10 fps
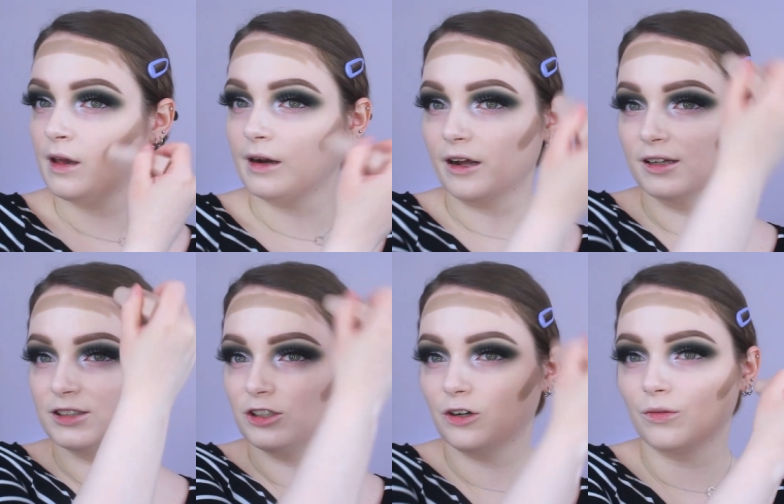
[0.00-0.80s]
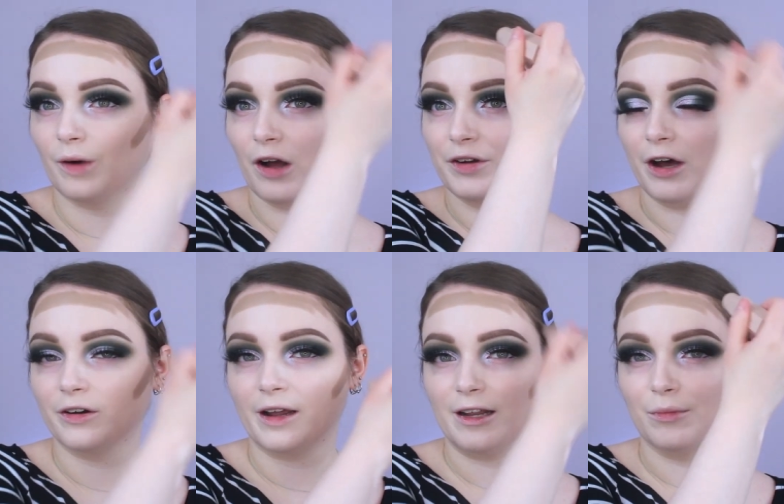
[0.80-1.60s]
And I also don't round
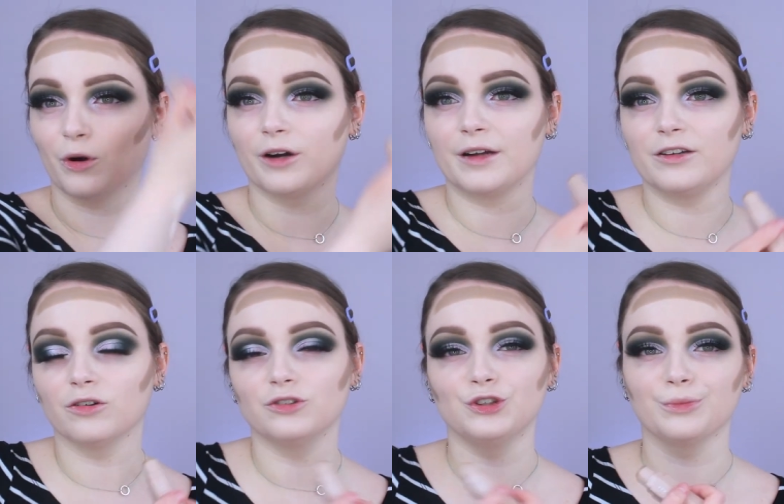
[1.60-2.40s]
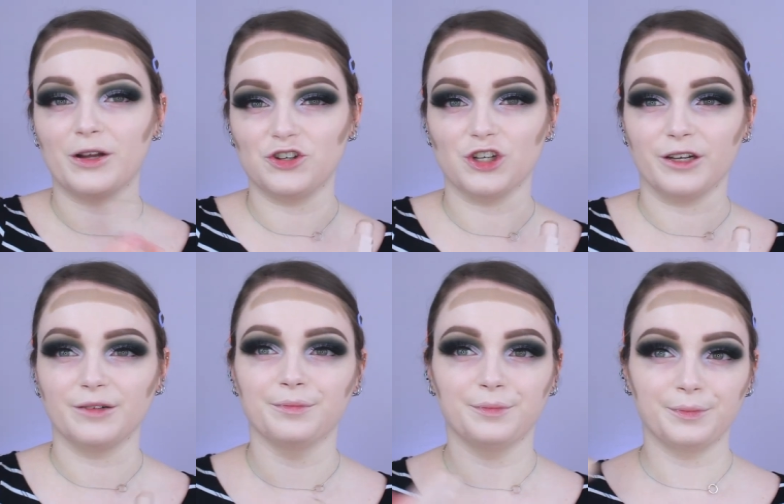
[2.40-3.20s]
out anymore, and I don't do my chin.